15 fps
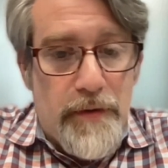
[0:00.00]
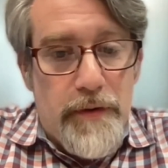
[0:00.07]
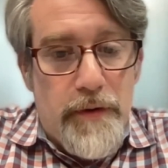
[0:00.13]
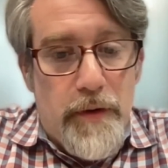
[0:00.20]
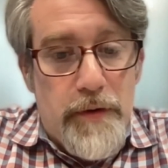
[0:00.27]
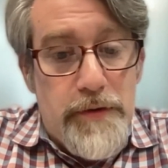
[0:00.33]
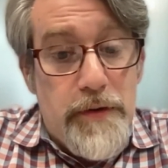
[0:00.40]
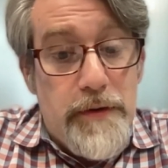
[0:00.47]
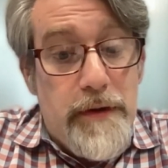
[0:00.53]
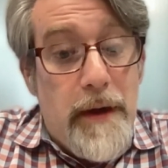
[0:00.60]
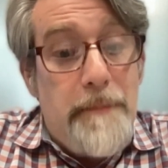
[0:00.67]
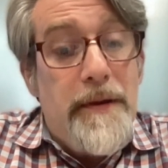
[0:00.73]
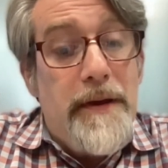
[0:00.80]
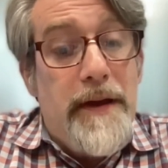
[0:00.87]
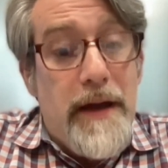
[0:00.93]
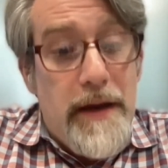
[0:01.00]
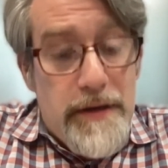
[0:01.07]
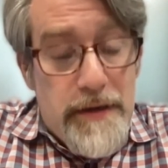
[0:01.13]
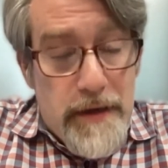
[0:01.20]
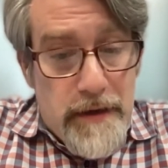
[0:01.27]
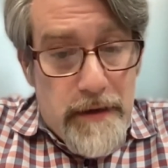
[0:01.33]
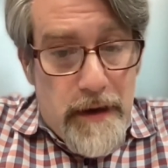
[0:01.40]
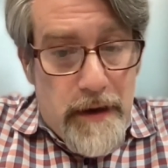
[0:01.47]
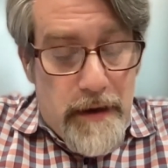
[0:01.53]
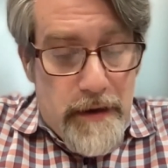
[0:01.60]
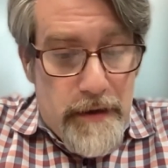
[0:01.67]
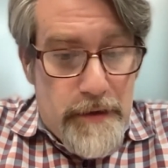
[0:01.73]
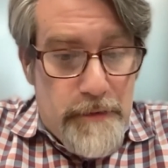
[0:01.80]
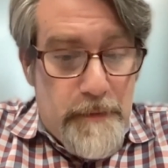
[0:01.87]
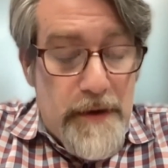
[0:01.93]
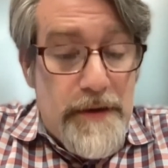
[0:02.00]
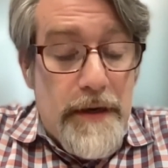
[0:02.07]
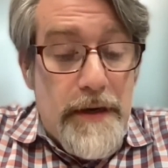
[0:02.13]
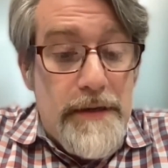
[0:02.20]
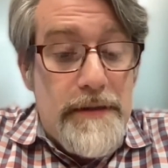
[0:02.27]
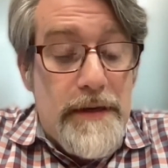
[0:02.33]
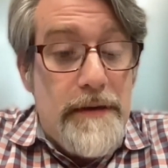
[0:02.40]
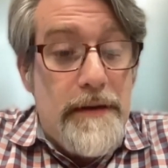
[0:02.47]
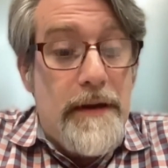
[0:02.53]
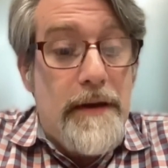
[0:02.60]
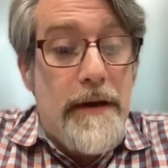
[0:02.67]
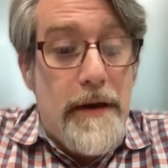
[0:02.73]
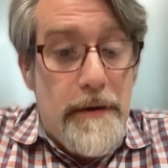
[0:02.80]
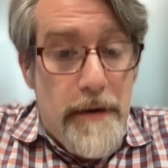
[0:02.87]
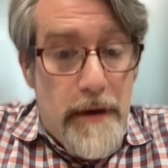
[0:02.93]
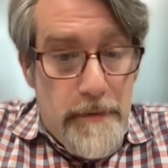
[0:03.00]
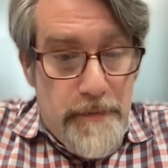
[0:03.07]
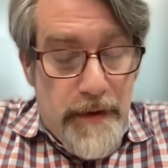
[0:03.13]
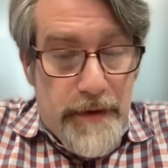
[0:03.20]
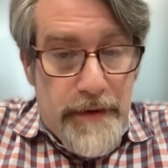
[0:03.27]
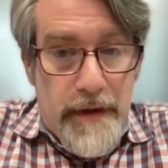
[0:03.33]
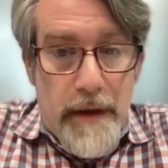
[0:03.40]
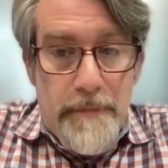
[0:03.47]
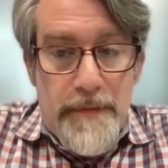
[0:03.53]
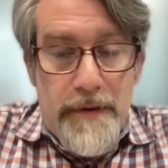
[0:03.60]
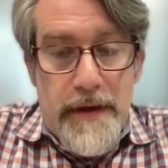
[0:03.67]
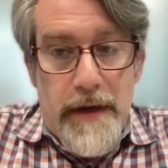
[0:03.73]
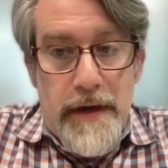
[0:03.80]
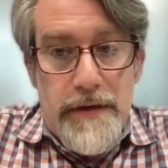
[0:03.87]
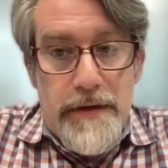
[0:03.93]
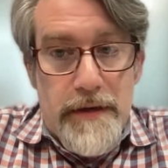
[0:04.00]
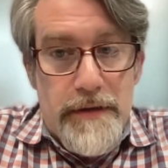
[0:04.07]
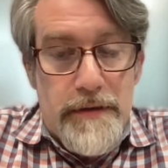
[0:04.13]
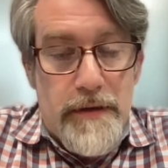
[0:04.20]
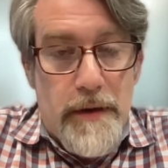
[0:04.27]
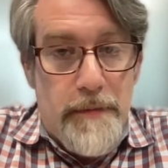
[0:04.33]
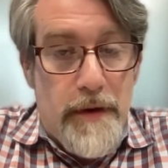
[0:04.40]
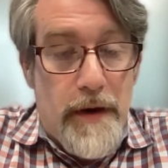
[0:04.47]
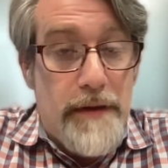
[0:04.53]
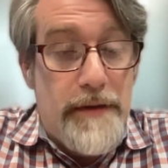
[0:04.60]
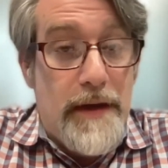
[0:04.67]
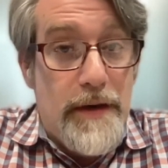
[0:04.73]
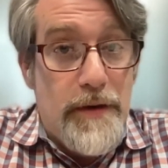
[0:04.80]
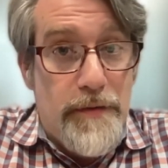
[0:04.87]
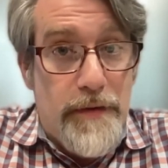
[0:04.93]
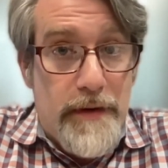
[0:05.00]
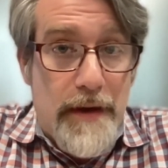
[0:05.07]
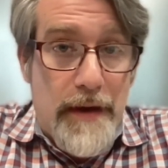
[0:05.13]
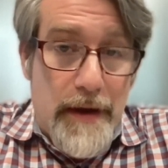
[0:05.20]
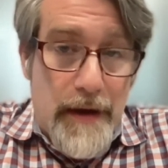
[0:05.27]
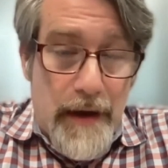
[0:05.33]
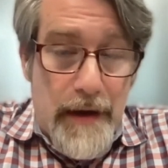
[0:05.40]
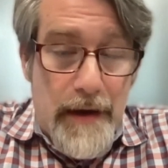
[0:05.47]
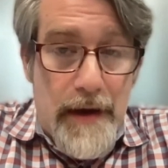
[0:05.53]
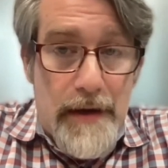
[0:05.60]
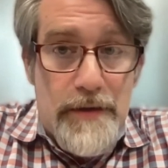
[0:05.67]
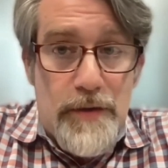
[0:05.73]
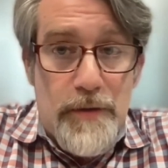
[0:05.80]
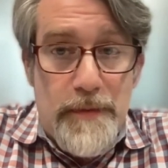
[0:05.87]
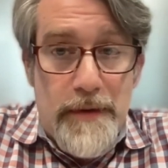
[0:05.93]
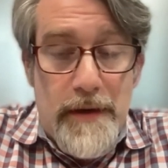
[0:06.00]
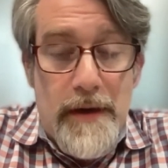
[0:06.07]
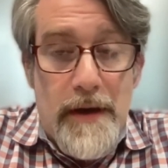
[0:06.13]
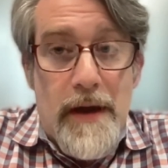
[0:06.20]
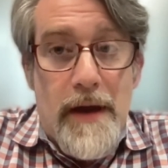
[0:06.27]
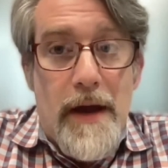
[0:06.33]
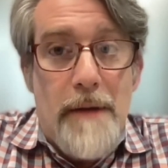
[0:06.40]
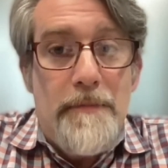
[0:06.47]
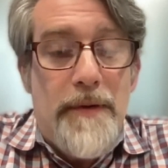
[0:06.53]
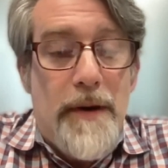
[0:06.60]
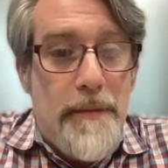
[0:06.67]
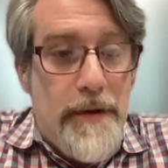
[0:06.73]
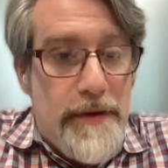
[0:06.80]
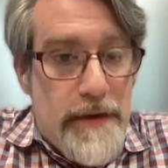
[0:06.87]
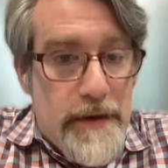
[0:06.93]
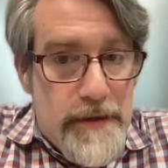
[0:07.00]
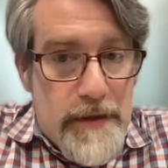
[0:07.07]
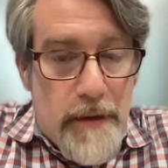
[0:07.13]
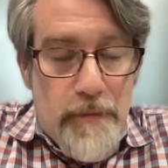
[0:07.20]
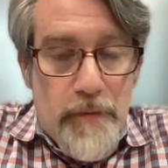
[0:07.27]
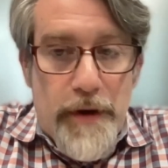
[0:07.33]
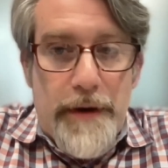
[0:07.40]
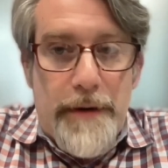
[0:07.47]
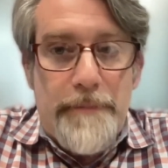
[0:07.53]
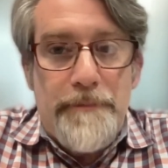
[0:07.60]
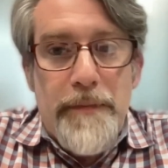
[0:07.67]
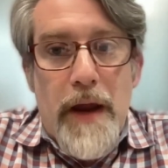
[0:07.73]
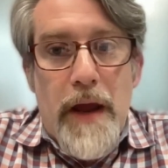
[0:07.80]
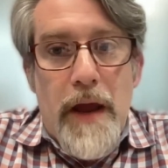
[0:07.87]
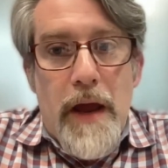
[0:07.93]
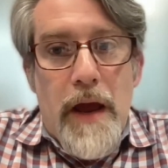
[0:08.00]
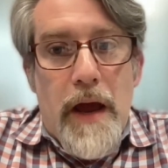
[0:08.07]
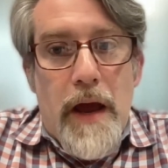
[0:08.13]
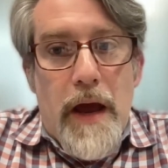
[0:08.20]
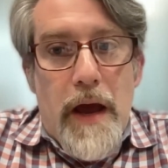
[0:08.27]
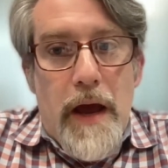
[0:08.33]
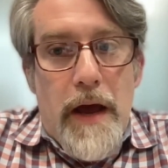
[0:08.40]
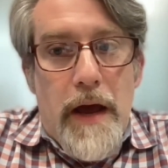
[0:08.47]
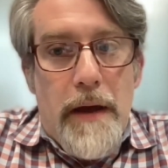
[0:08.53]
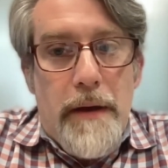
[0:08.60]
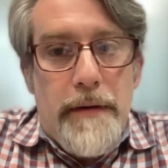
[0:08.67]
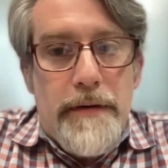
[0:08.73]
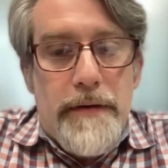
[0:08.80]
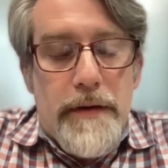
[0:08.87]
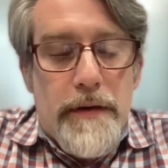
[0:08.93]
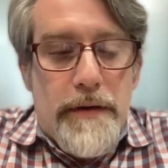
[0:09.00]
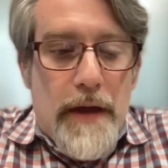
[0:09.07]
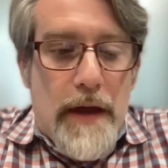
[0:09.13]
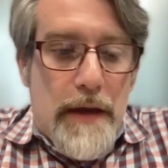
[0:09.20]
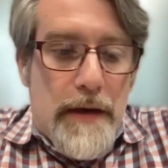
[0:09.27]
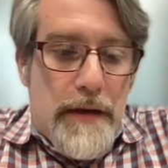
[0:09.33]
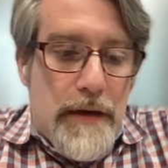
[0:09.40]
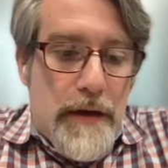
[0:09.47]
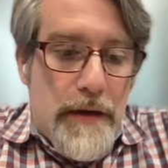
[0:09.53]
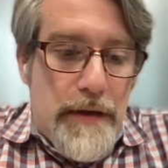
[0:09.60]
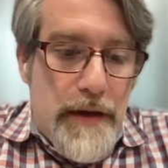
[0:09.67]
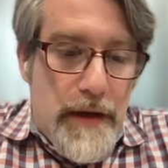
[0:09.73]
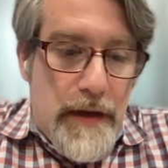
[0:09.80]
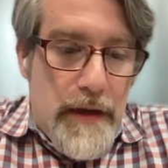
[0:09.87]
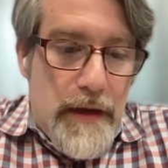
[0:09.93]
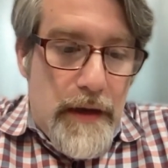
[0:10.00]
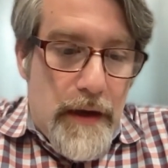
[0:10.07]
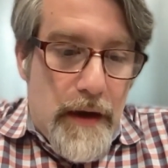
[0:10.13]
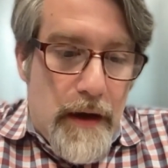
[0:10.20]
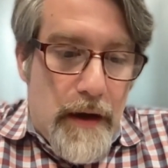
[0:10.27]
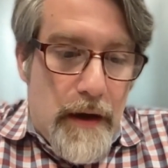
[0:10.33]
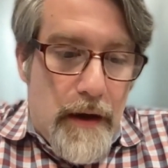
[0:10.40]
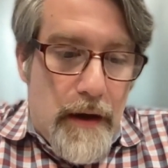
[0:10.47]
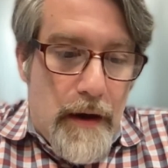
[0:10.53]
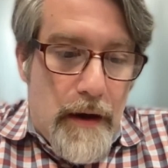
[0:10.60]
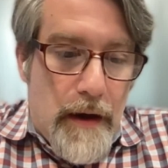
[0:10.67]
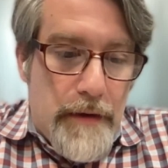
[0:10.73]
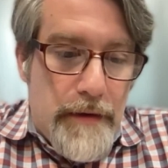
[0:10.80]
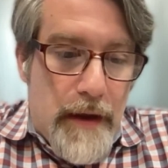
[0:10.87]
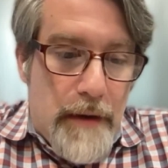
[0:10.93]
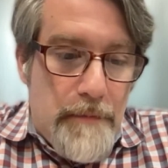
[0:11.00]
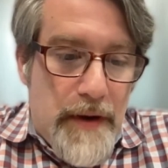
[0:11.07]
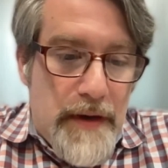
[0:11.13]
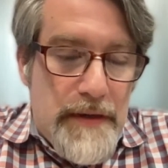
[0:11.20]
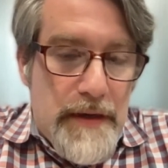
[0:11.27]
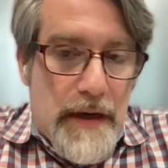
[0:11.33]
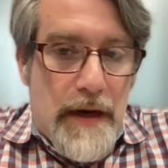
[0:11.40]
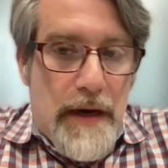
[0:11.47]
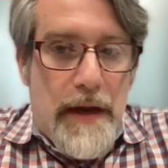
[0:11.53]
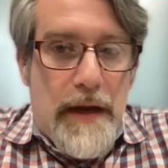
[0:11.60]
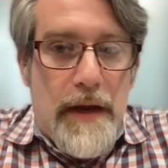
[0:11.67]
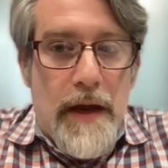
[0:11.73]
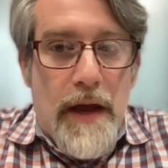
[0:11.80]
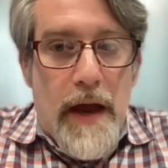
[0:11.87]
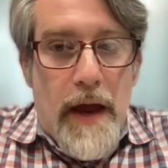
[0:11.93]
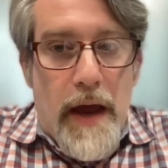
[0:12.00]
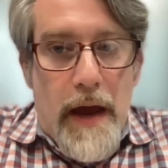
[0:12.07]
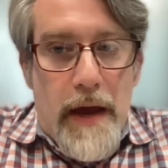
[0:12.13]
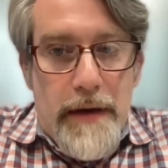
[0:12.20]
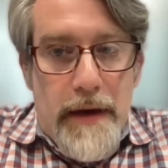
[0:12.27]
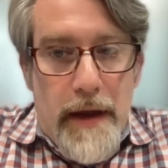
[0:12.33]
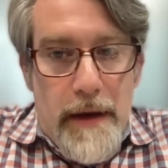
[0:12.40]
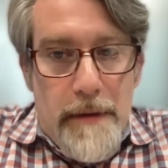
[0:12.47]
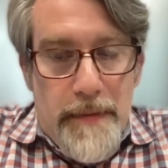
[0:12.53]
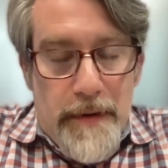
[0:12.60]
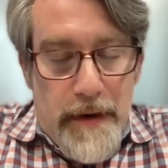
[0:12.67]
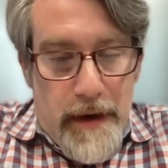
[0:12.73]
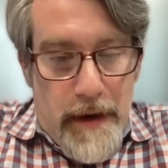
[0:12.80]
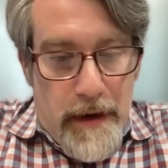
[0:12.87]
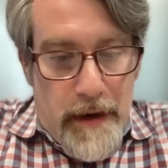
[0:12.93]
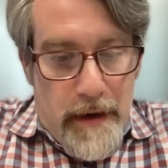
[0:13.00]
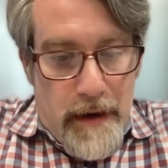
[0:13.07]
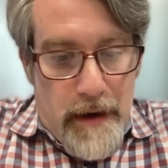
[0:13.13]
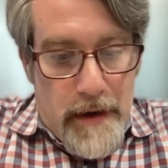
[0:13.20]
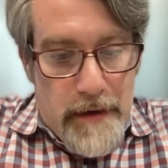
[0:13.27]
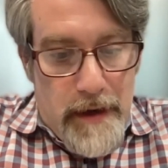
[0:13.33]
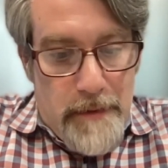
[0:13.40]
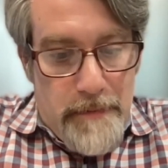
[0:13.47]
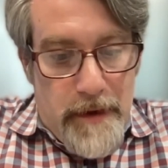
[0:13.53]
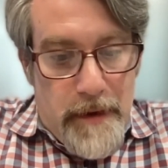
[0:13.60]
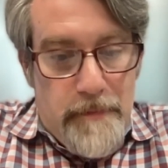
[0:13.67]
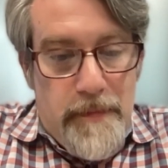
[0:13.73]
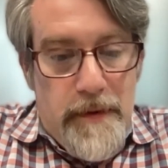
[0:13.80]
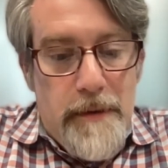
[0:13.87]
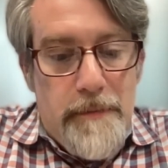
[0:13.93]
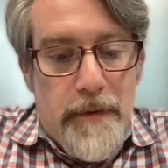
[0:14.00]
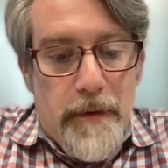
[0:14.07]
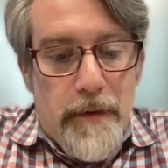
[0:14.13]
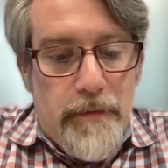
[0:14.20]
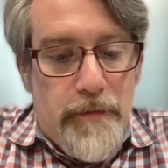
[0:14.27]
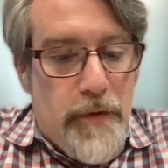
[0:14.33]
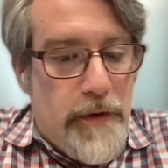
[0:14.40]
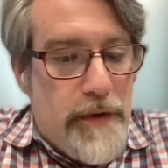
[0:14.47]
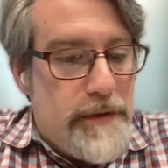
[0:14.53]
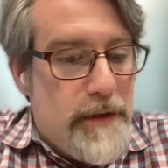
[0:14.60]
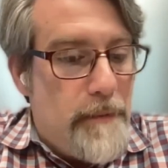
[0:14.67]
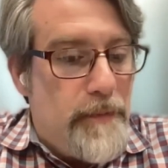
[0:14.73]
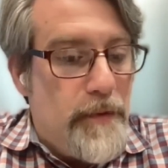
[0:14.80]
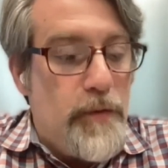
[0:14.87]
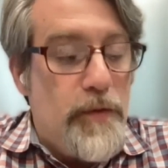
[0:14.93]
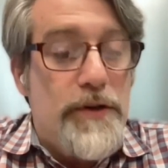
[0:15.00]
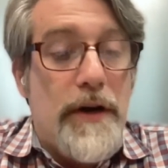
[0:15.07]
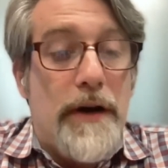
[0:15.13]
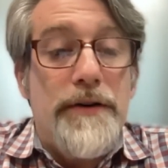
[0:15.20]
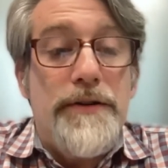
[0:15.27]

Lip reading: on also the application specialists in building applications. I mean, at the end of the day, AI has to be implemented somewhere, and then basically enabling people, for example, which are